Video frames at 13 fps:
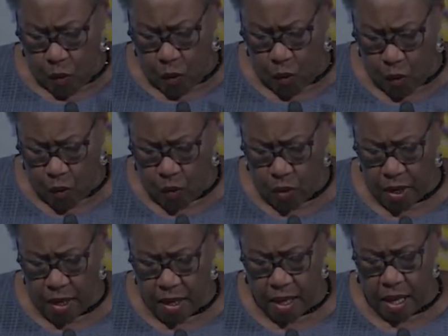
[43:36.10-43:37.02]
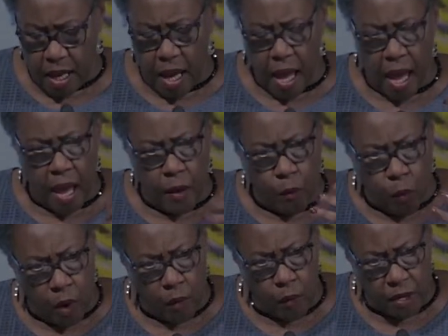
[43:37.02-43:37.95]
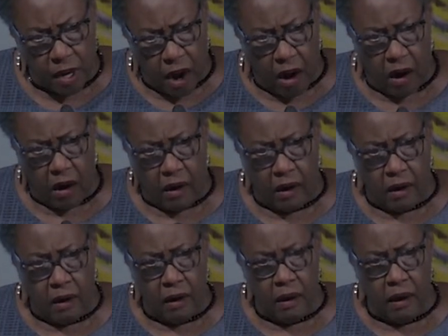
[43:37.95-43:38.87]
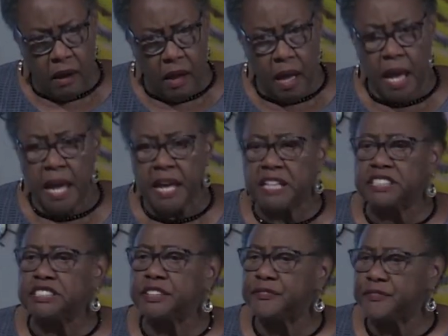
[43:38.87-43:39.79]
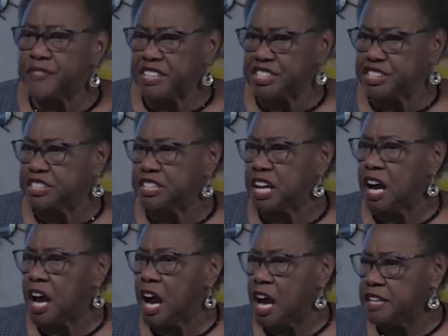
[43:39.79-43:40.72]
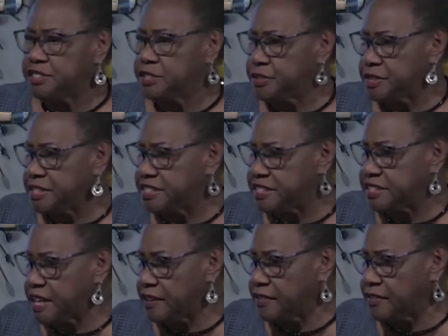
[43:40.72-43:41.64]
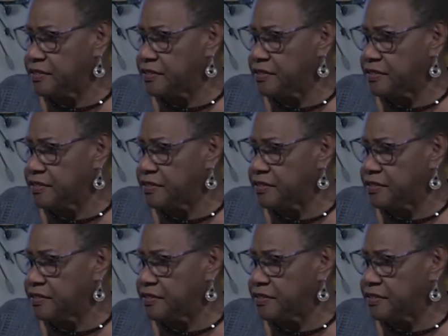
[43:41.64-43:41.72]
who and what we are is sufficient unto itself.